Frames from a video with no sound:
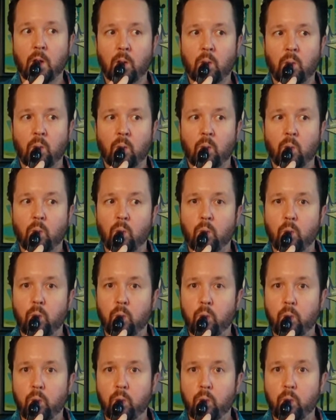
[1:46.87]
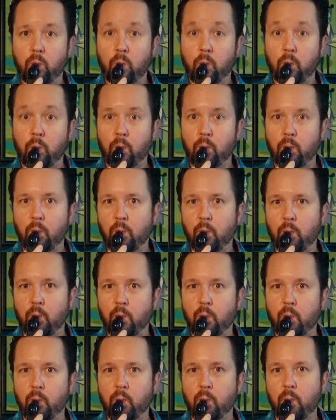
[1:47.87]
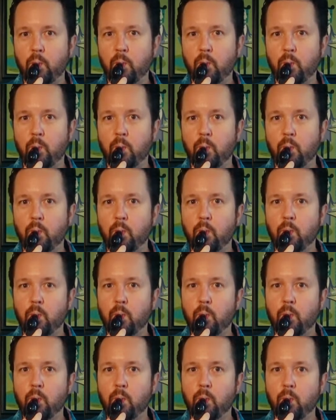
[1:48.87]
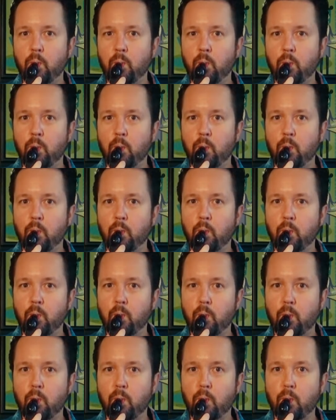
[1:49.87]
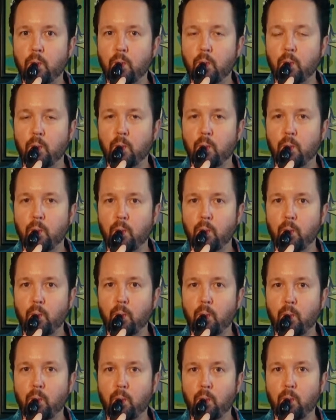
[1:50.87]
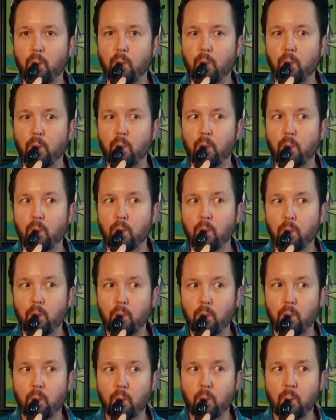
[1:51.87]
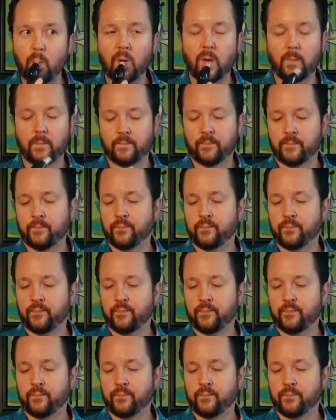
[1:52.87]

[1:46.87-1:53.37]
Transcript: No one is speaking in this clip.